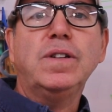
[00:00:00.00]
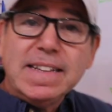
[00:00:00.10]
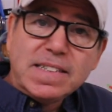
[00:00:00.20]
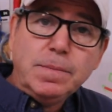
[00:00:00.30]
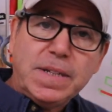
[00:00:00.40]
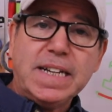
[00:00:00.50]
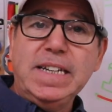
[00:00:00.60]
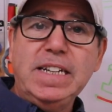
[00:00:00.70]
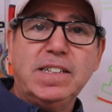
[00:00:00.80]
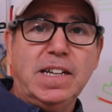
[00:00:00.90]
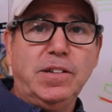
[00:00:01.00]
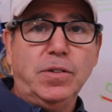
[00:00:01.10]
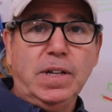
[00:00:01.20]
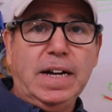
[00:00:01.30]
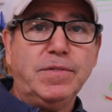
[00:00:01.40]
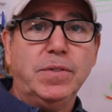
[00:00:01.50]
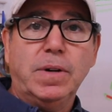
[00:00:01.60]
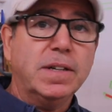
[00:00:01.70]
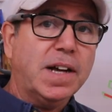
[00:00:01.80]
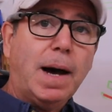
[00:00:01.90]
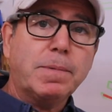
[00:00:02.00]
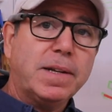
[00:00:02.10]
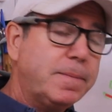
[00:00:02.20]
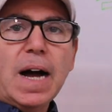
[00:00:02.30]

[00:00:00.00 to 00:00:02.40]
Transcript: and some techniques that you'll have to adopt.